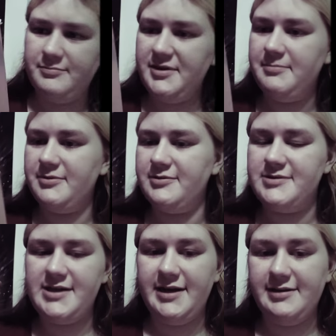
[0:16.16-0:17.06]
people
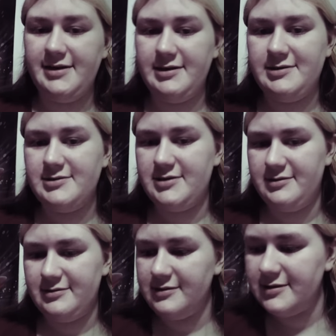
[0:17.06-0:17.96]
saying these,
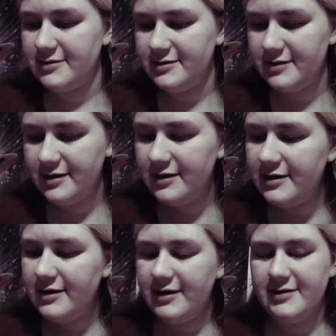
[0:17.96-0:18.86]
so
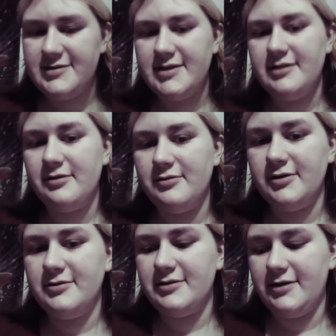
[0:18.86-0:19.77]
I'll see the
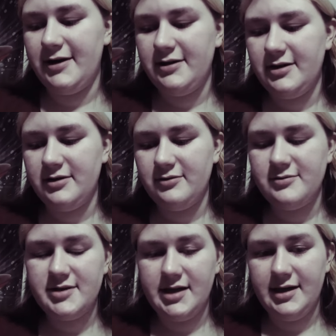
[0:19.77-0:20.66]
quote and then who
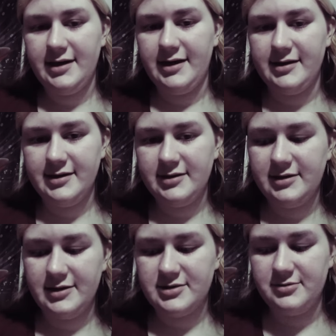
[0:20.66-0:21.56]
said it, and then
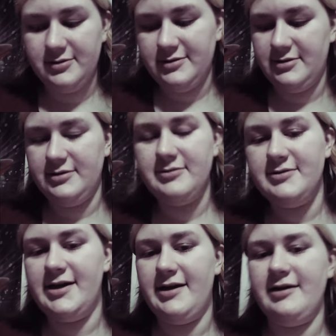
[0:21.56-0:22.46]
the next quote and who
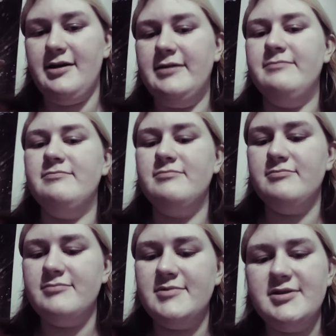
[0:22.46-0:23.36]
said it, and
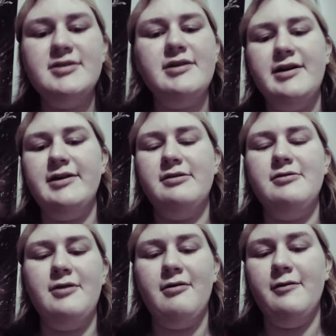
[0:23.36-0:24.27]
until I get
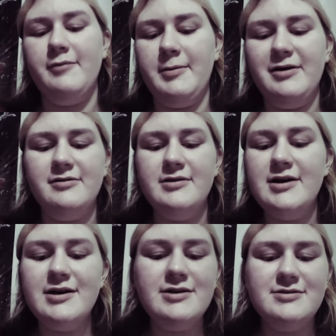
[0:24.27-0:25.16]
through all of them all.
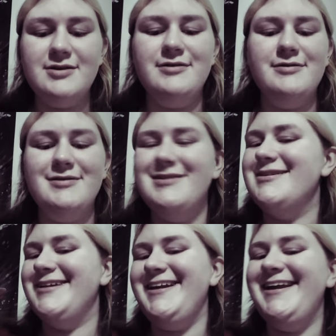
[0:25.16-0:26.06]
So,
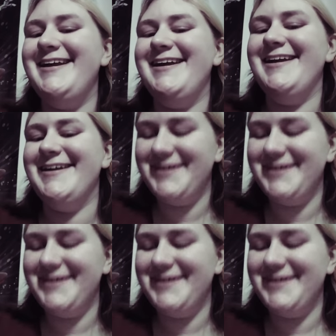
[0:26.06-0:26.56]
mm.